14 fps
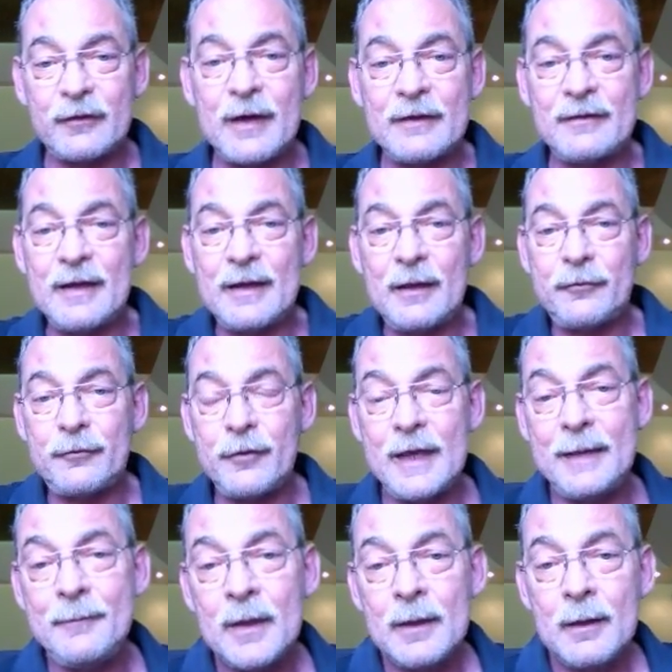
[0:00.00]

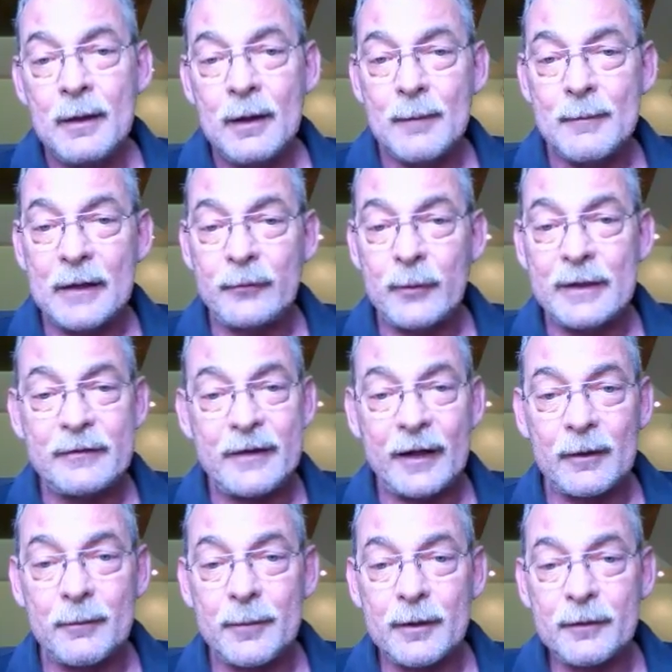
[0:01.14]
1983 on my
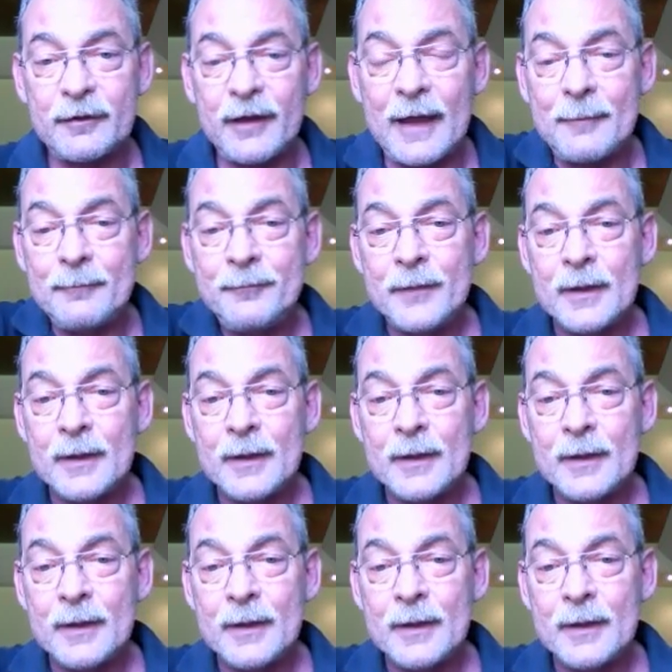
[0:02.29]
22nd birthday.